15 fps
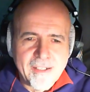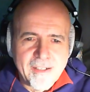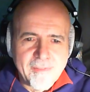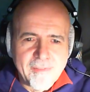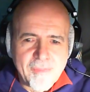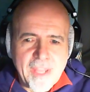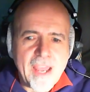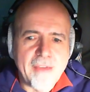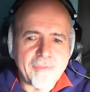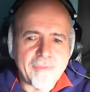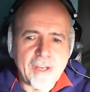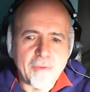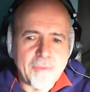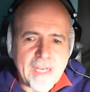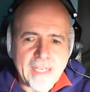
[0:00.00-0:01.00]
they have
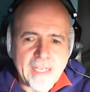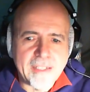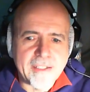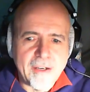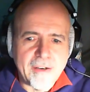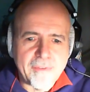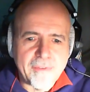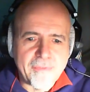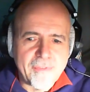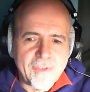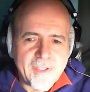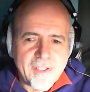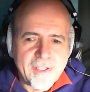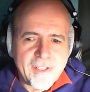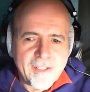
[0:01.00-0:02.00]
their ways of
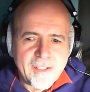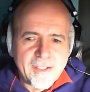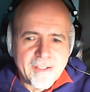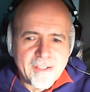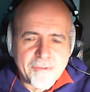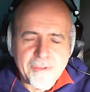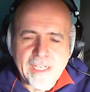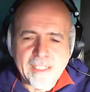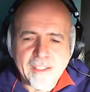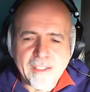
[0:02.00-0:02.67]
creating